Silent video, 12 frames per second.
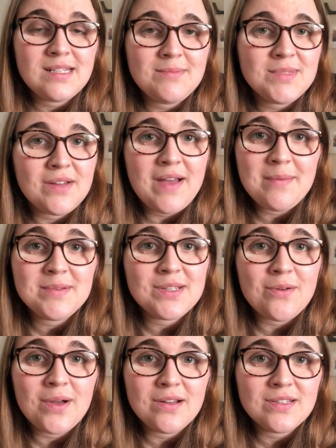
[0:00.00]
Some stuff happens
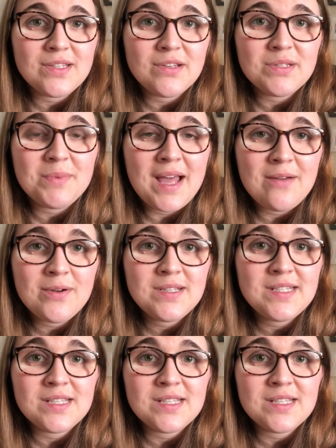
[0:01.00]
at quite unsociable hours.